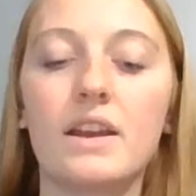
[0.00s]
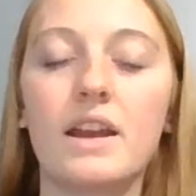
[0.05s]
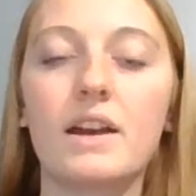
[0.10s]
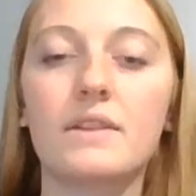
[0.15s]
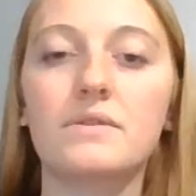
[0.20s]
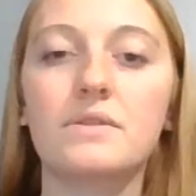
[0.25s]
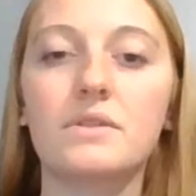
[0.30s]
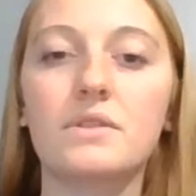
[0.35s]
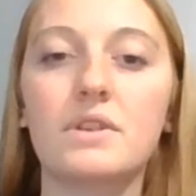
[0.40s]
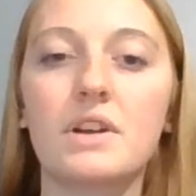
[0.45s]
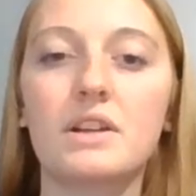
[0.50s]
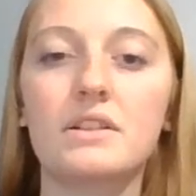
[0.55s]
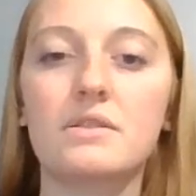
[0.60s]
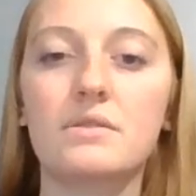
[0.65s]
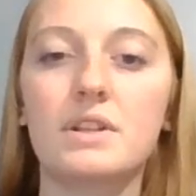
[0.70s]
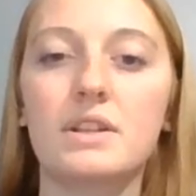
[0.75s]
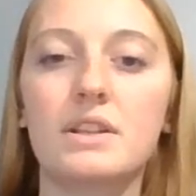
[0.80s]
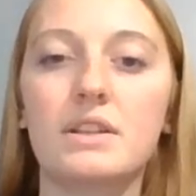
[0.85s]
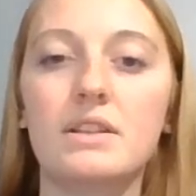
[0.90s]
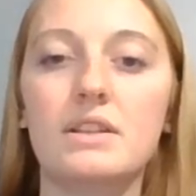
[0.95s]
After
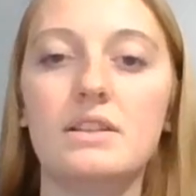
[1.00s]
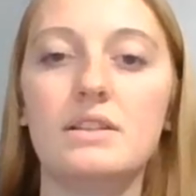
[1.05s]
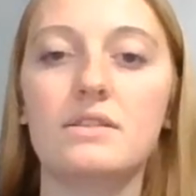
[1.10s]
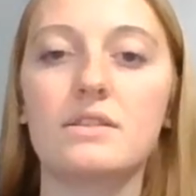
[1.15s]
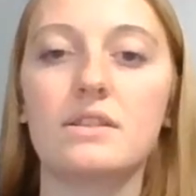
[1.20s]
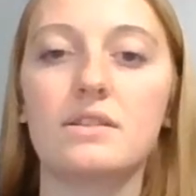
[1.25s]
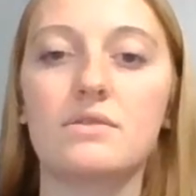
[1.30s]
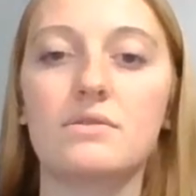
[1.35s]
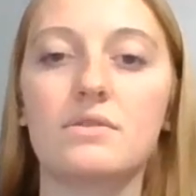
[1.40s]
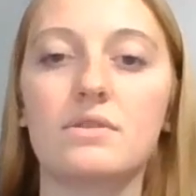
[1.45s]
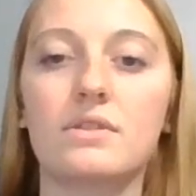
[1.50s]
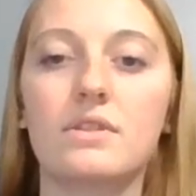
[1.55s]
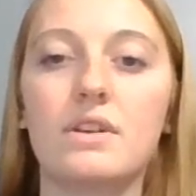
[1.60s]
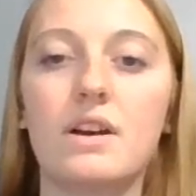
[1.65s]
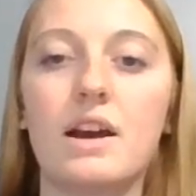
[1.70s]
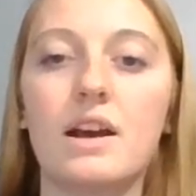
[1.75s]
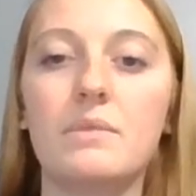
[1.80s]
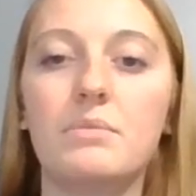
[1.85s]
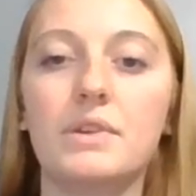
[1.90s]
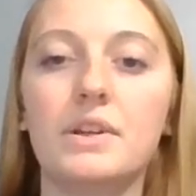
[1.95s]
graduating East Central,
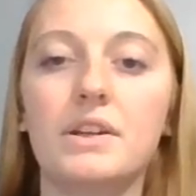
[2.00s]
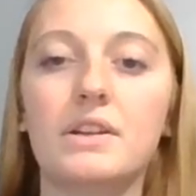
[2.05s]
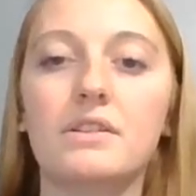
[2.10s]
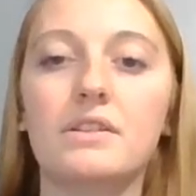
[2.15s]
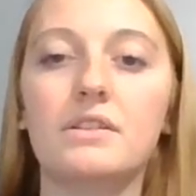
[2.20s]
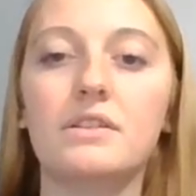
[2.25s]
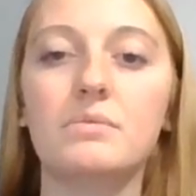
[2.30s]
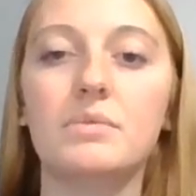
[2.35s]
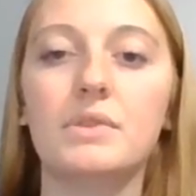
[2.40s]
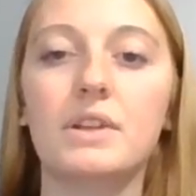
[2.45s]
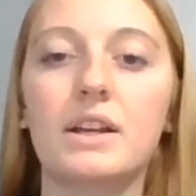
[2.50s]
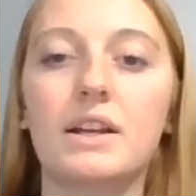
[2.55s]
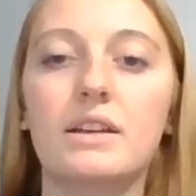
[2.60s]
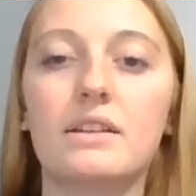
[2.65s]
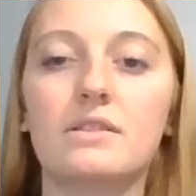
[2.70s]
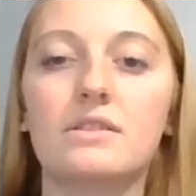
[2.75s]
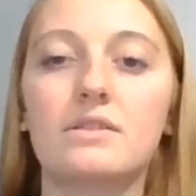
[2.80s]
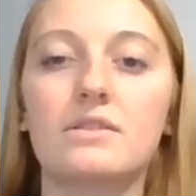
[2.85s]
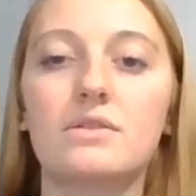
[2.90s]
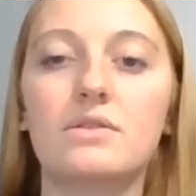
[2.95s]
I plan on
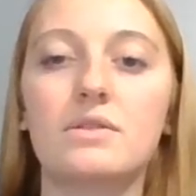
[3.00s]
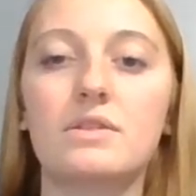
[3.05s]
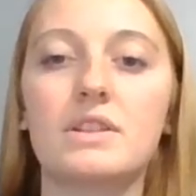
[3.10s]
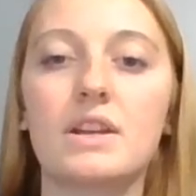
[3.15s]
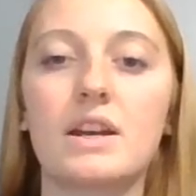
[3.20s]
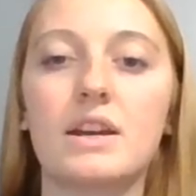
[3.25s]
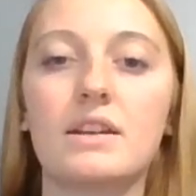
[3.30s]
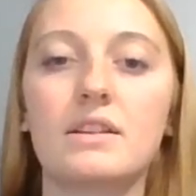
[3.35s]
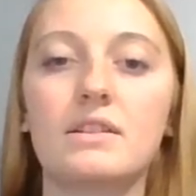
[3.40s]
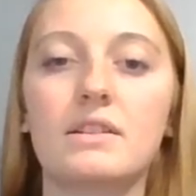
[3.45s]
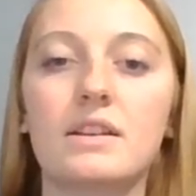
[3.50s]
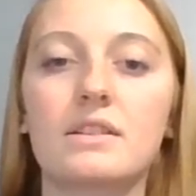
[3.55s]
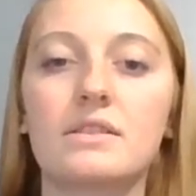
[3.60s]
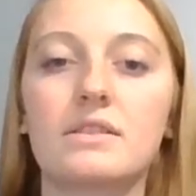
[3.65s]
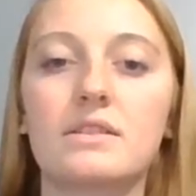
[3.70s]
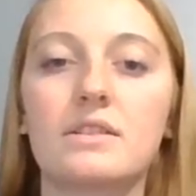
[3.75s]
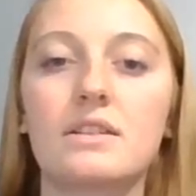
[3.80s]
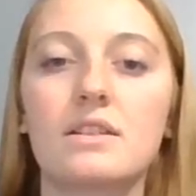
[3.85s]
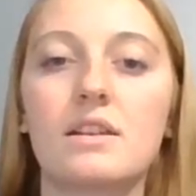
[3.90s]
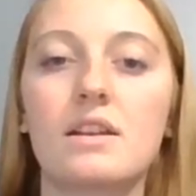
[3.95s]
applying to a
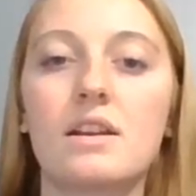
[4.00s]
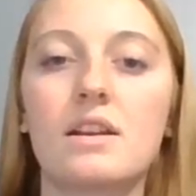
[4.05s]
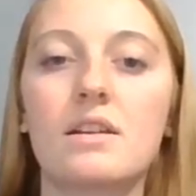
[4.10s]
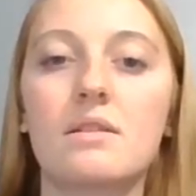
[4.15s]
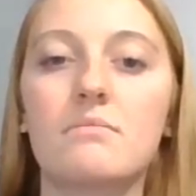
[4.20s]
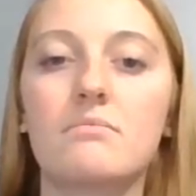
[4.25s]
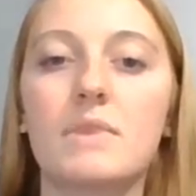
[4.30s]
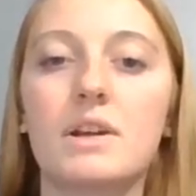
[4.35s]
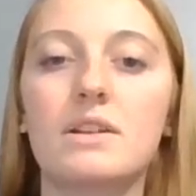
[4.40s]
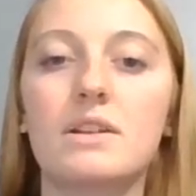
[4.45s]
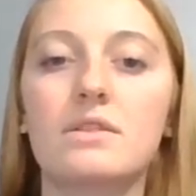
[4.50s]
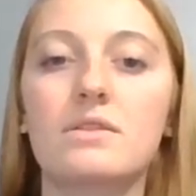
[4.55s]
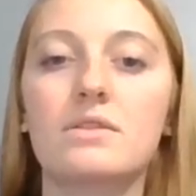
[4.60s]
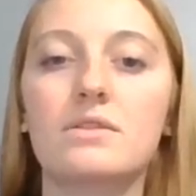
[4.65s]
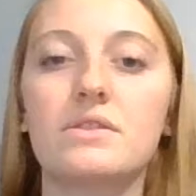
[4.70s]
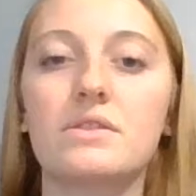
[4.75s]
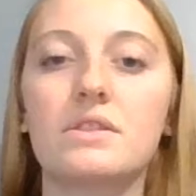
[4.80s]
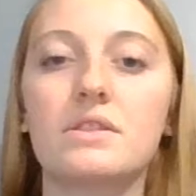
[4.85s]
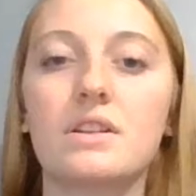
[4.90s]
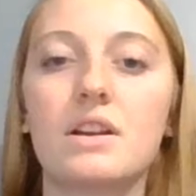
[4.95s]
diagnostic medical
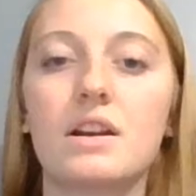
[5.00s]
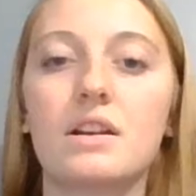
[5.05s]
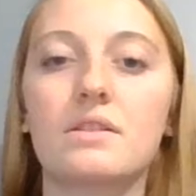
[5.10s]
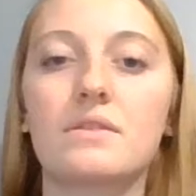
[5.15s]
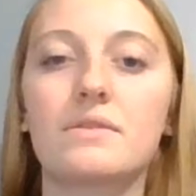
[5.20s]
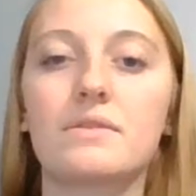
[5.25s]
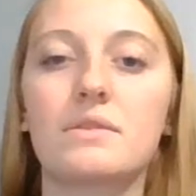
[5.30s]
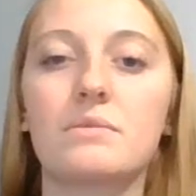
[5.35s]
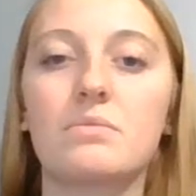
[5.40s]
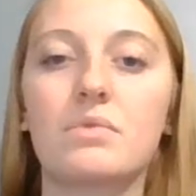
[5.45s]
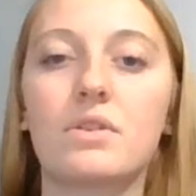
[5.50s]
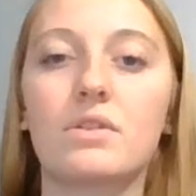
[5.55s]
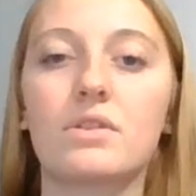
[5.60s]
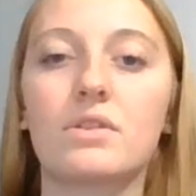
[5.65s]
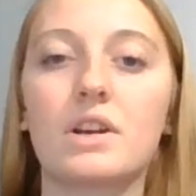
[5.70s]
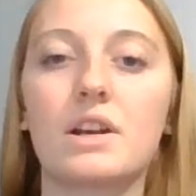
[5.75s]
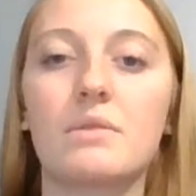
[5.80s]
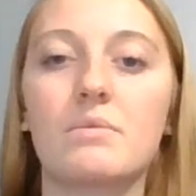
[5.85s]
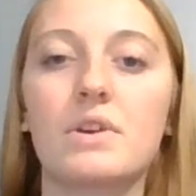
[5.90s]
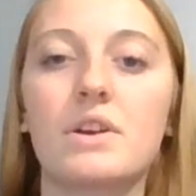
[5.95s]
sonography
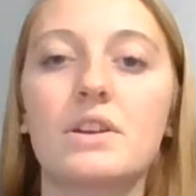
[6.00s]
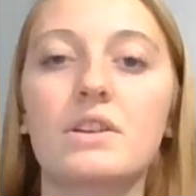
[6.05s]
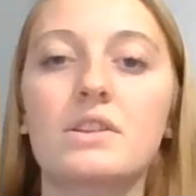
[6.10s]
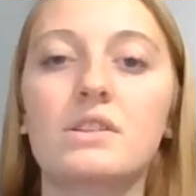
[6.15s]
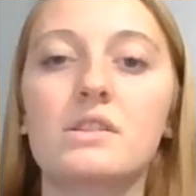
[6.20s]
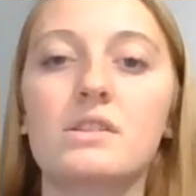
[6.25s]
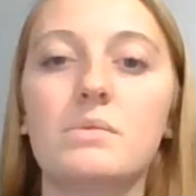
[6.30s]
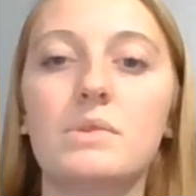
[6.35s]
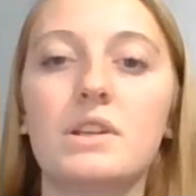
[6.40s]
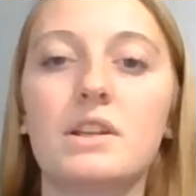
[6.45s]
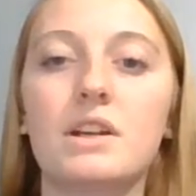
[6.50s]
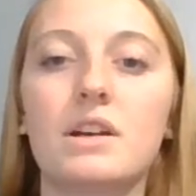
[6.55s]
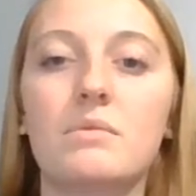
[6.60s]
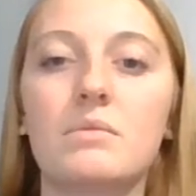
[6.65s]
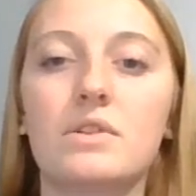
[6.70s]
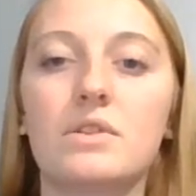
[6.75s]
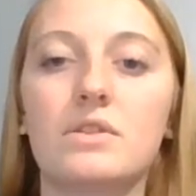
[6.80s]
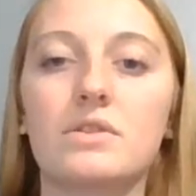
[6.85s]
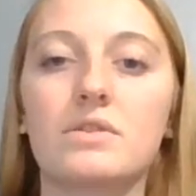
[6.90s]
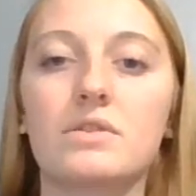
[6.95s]
program to become
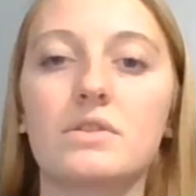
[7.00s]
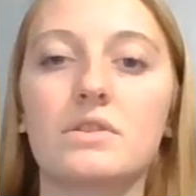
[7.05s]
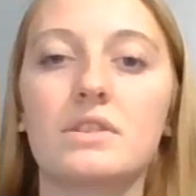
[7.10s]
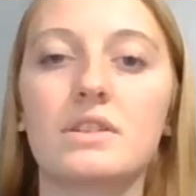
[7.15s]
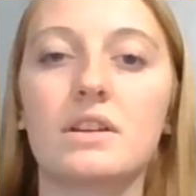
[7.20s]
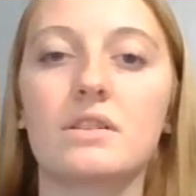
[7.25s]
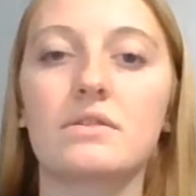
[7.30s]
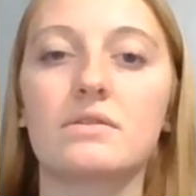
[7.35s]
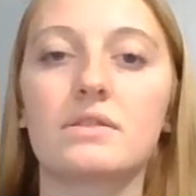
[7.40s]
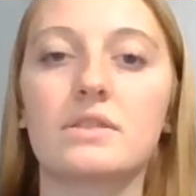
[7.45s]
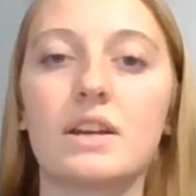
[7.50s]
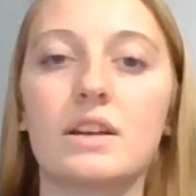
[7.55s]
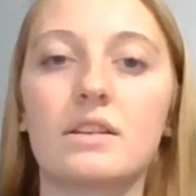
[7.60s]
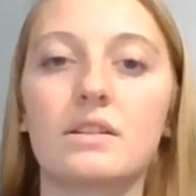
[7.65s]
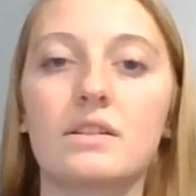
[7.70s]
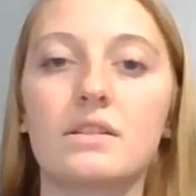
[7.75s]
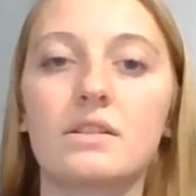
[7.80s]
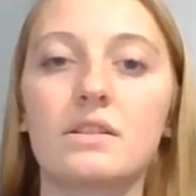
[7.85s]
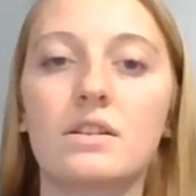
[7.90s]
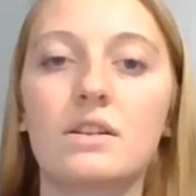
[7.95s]
an ultrasound
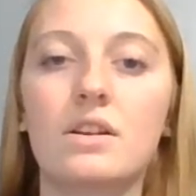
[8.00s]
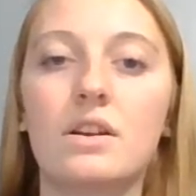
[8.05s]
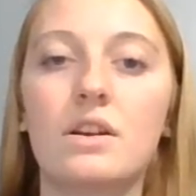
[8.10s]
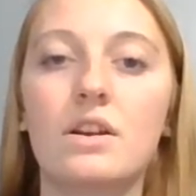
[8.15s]
tech.